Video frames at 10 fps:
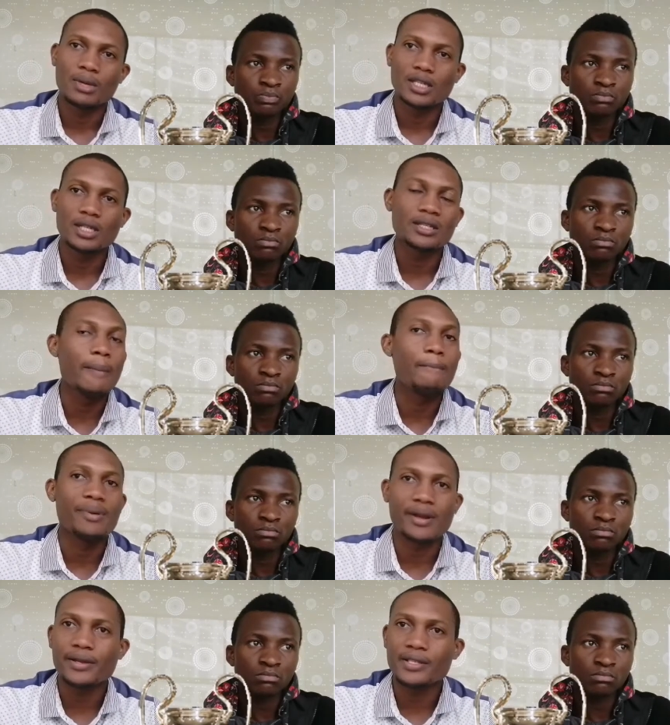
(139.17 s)
Speaker 1: Manchester
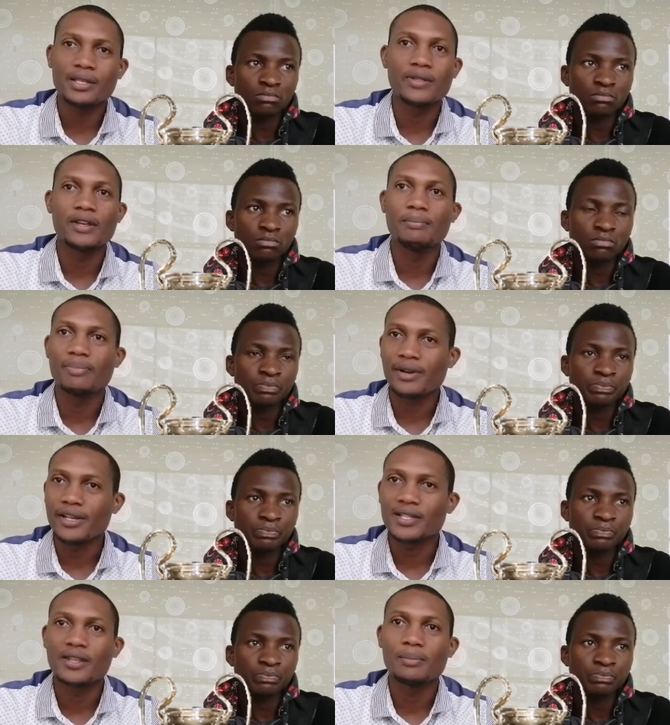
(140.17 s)
pressed, they
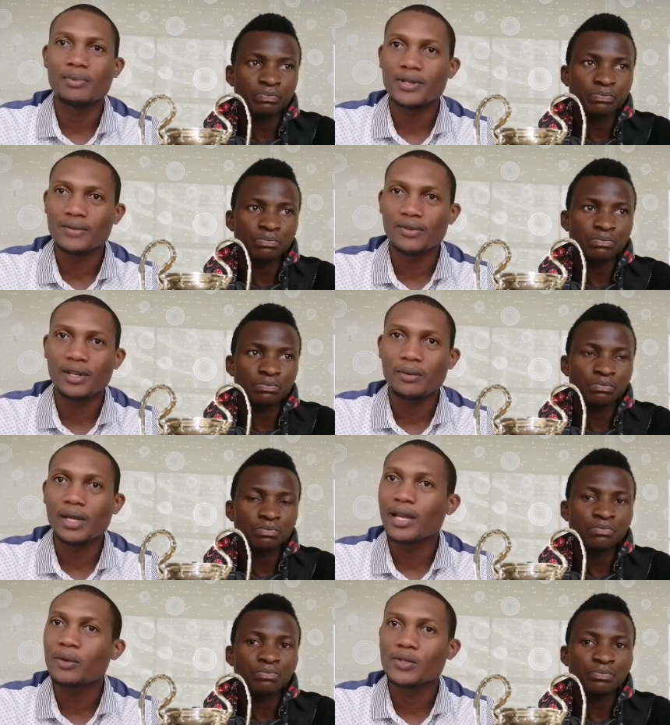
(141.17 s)
pressed, they pressed very
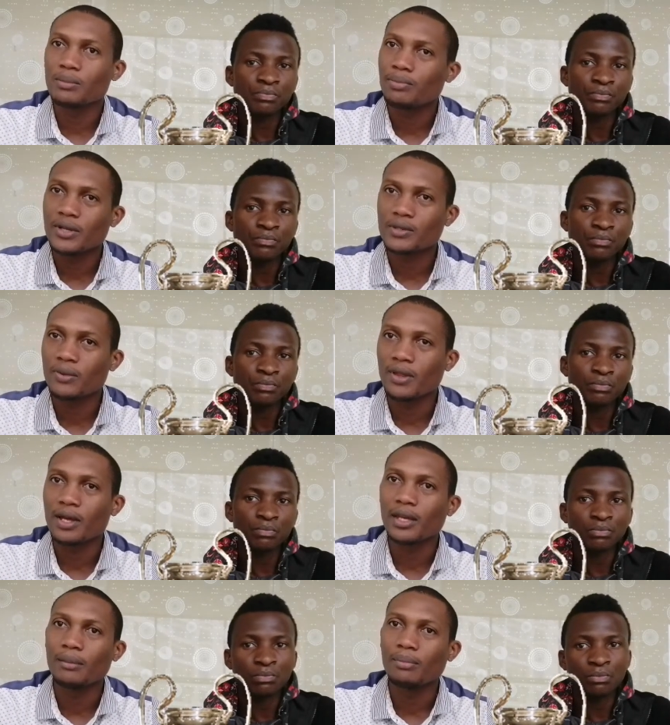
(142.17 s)
well. I was impressed with
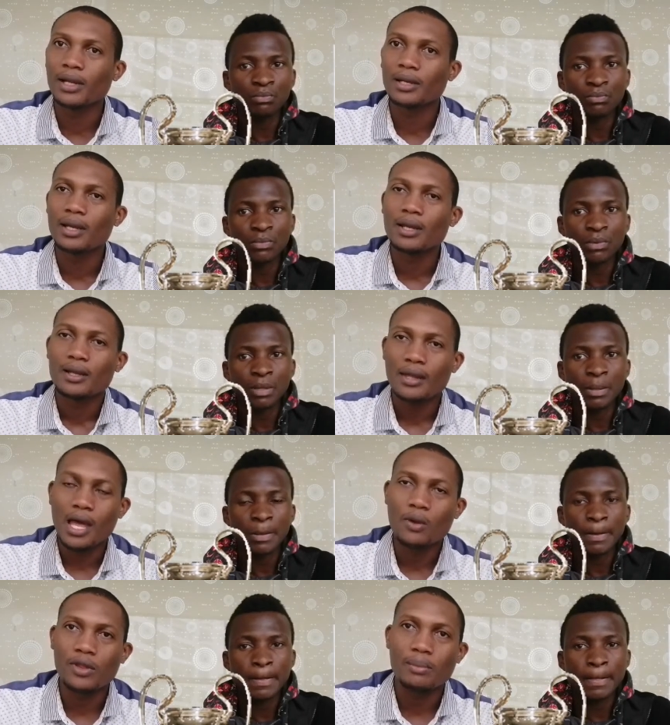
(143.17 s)
their game plan,
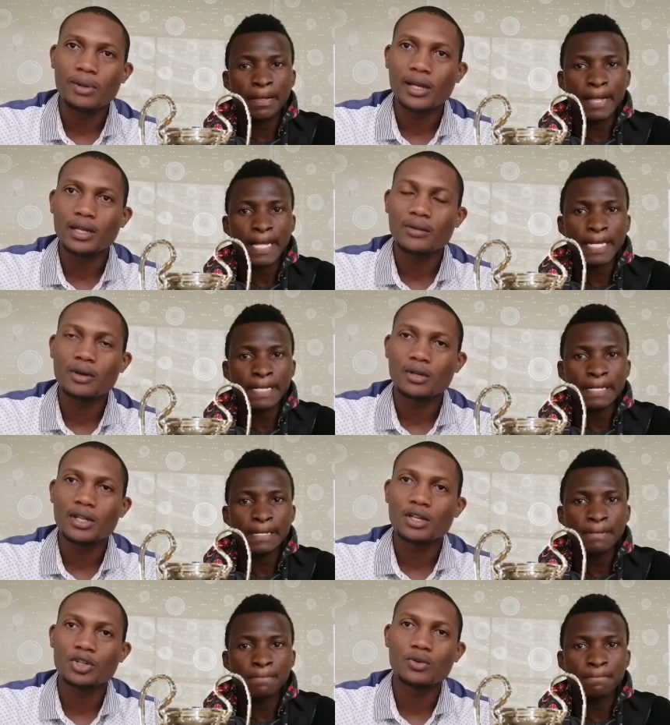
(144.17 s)
how they played. The
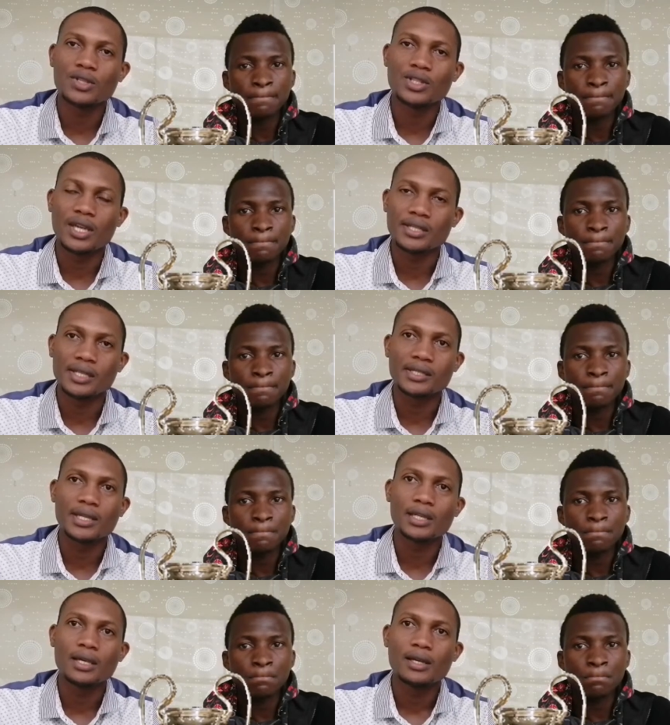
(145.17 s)
only issue is, as he
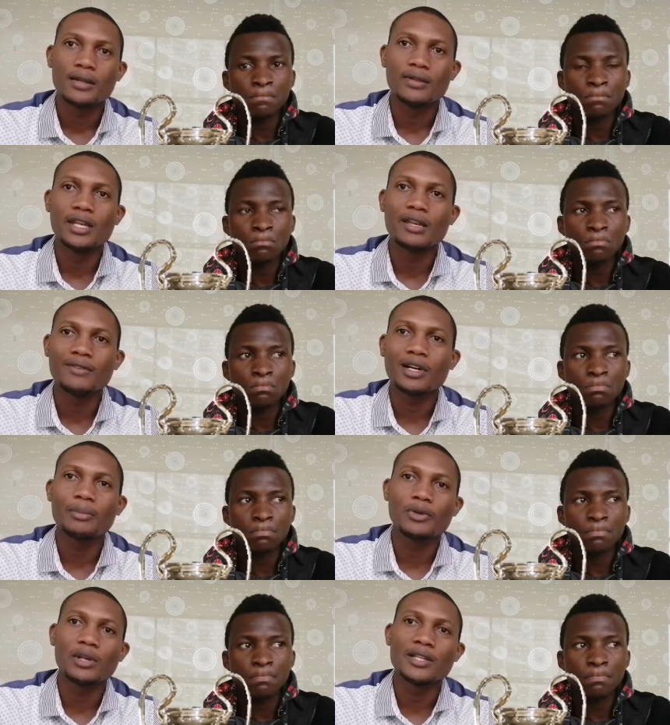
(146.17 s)
said, they never
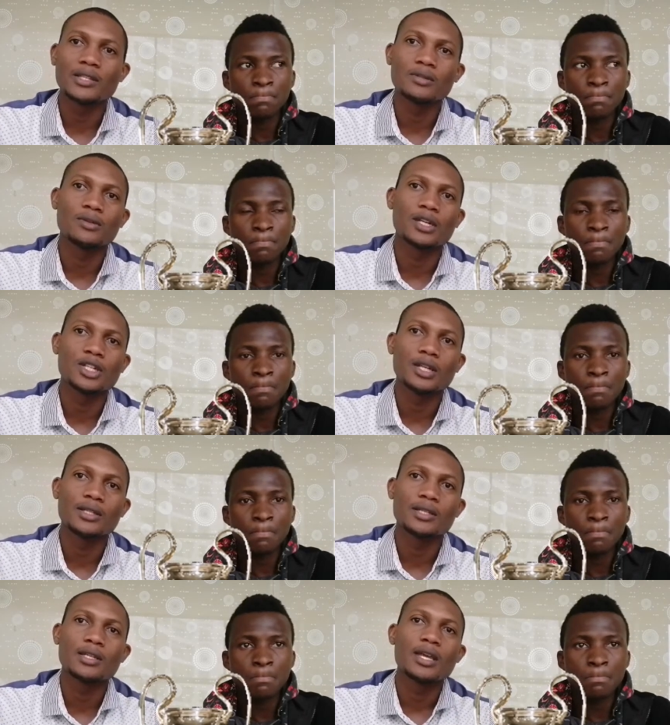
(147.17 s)
capitalizes on their
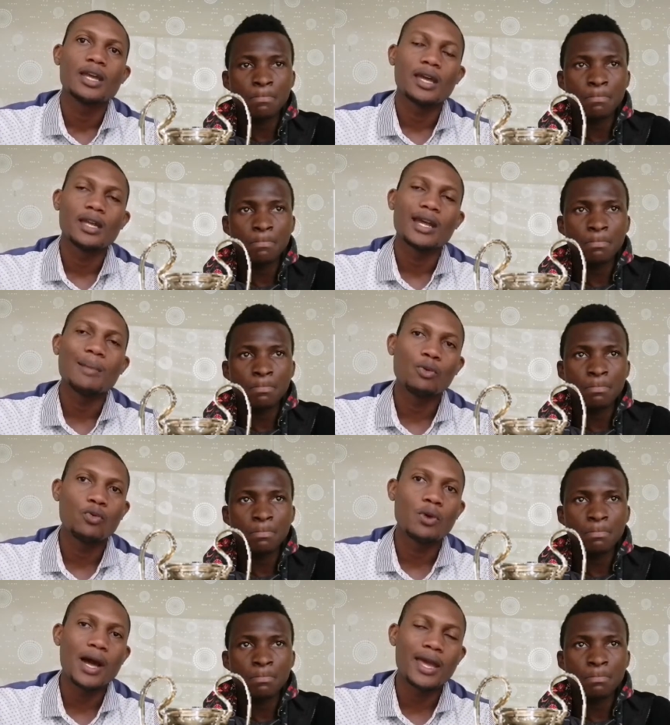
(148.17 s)
chances. And I'm,
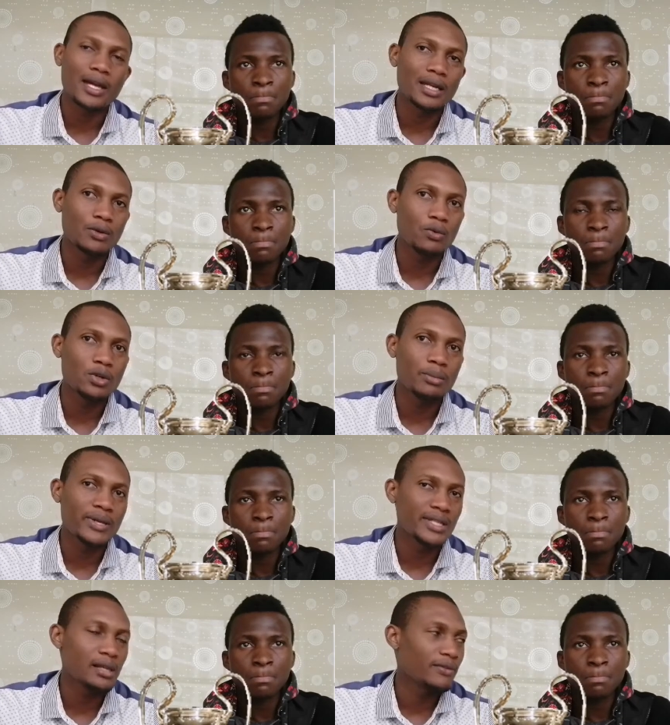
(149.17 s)
i can quote
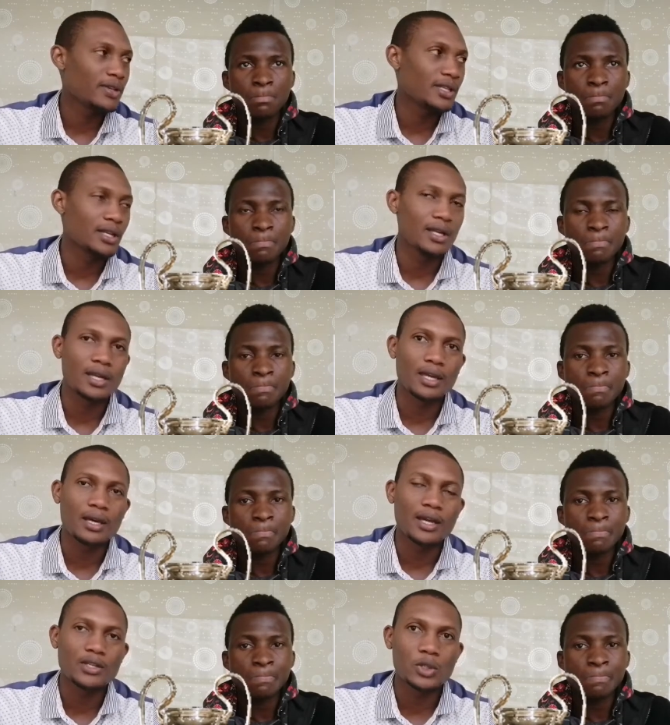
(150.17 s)
myself yesterday
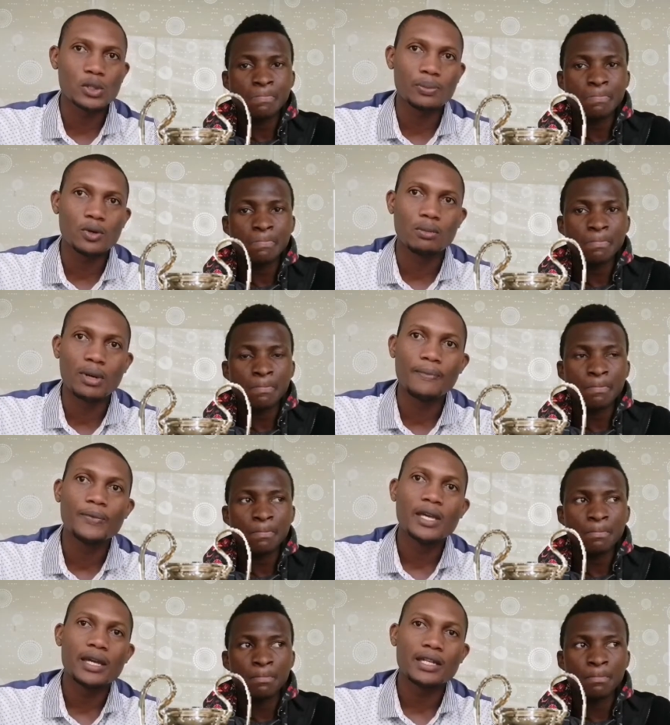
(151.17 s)
here. I told Pogba,
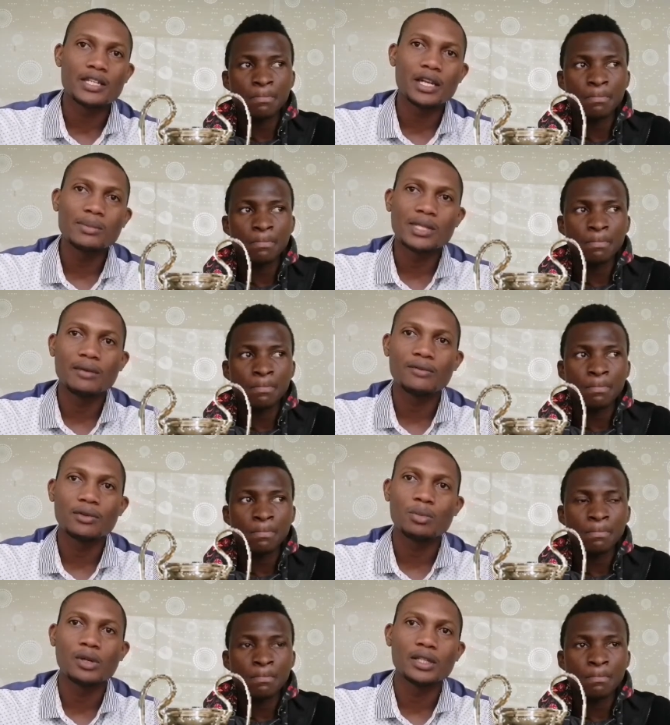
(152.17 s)
at times in
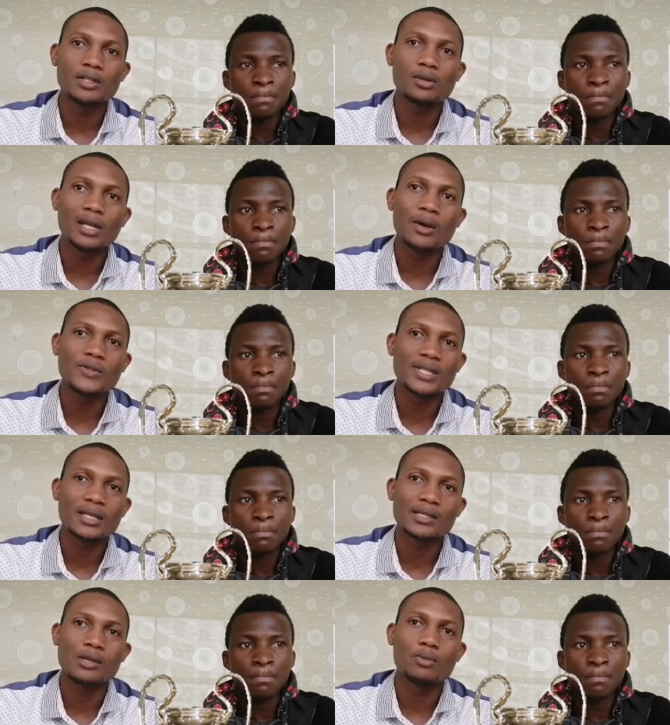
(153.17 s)
football, it's not how
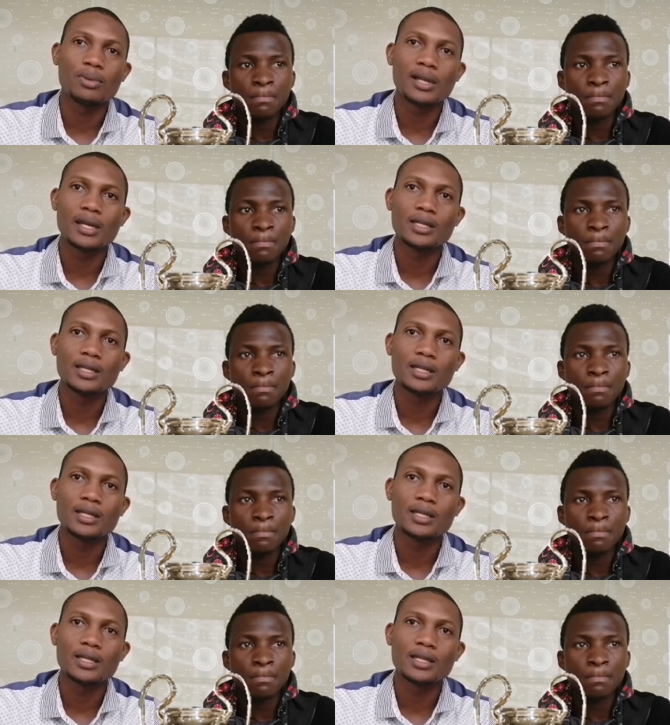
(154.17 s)
sexy you play